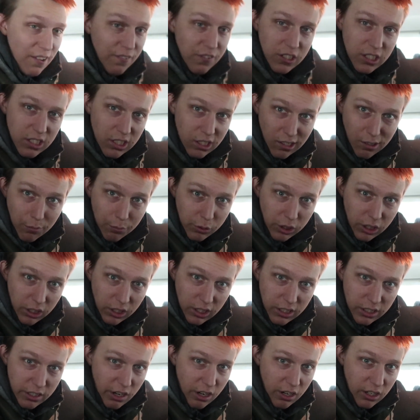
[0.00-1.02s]
off, it's
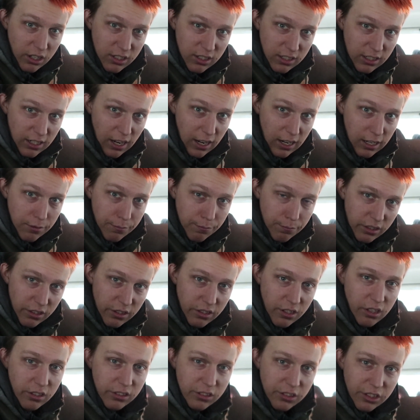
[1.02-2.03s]
completely dark inside. And
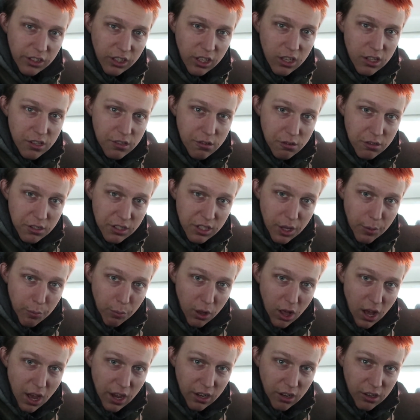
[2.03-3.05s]
then the other thing they do is they
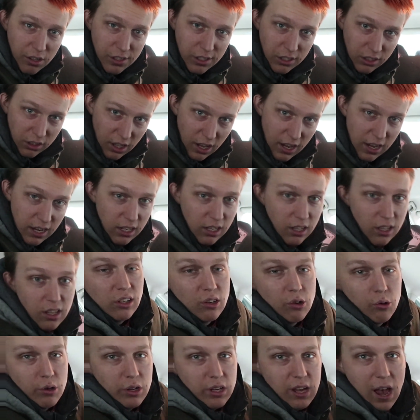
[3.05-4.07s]
block all the light
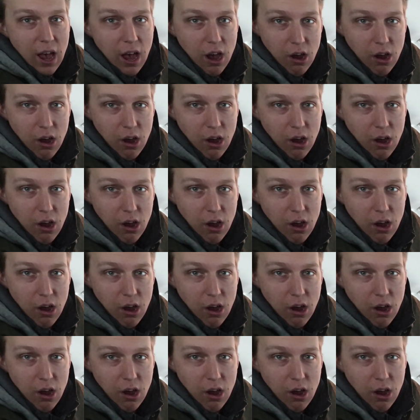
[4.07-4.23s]
going